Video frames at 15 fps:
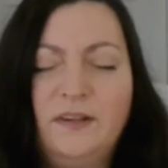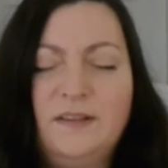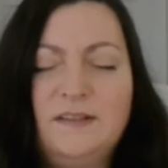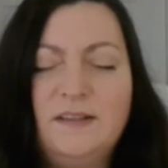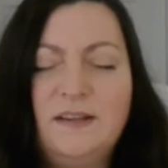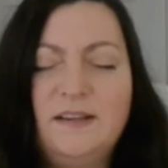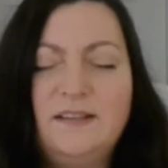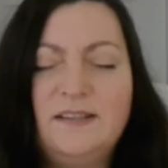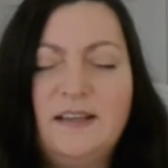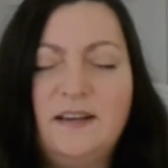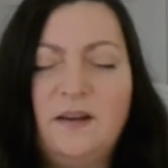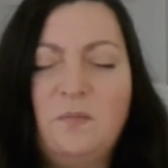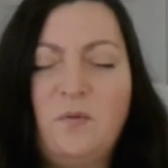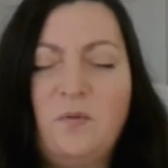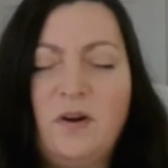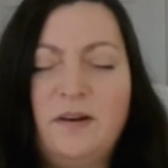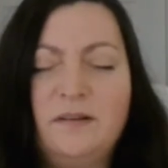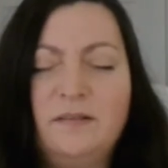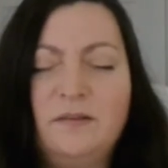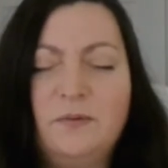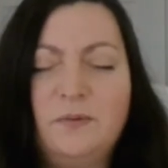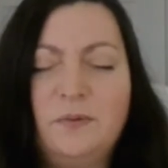He said, "I'm one
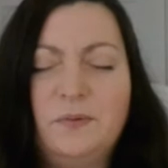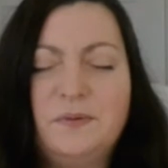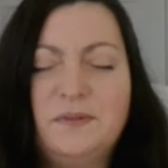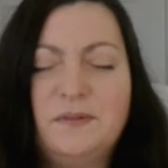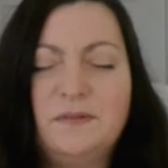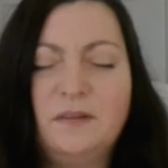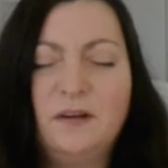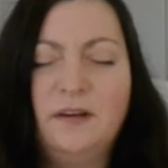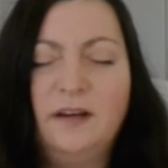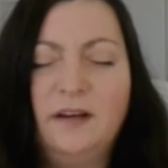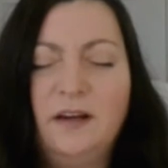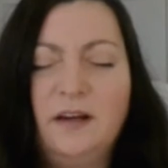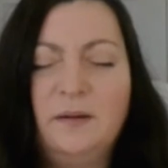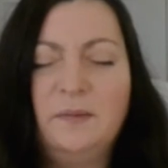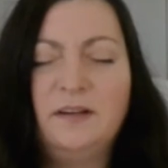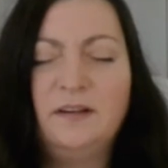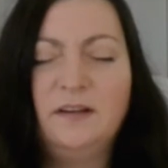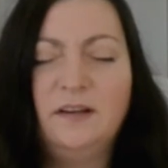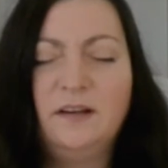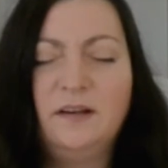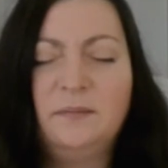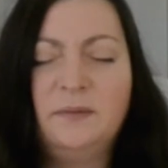of those. I'm in
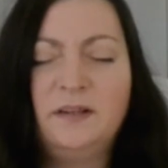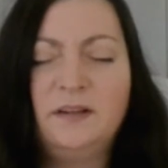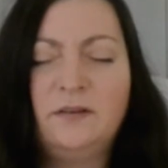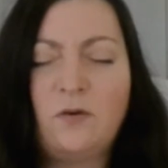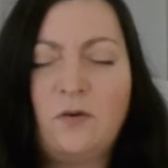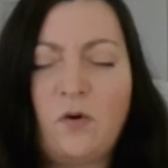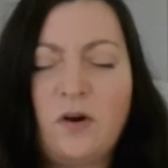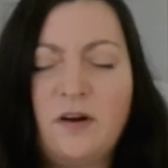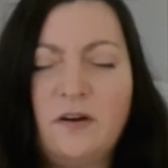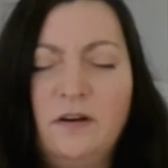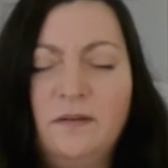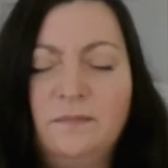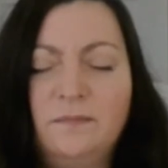an order."